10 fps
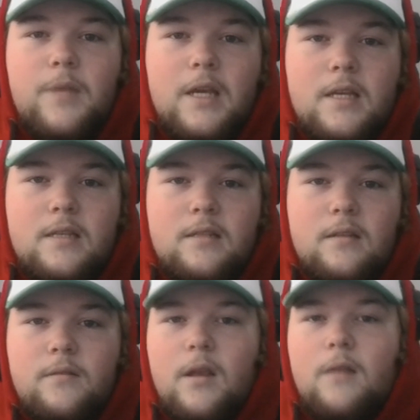because
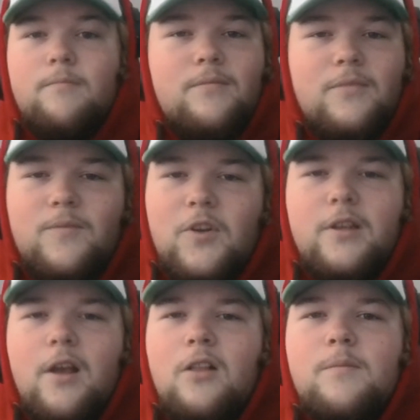bro,
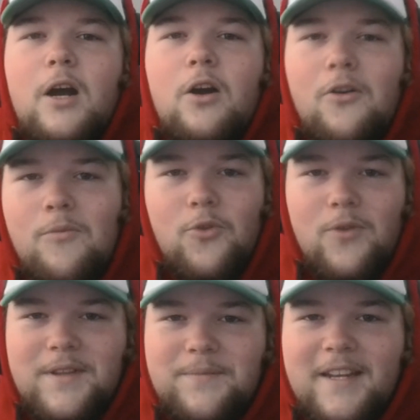y'all are my
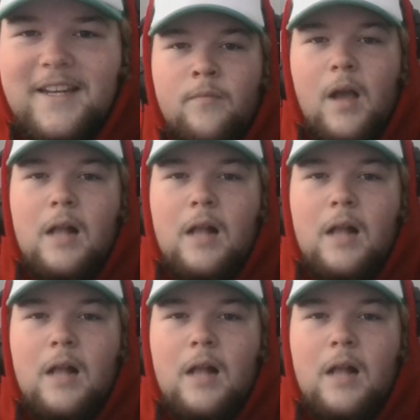homeboys, man.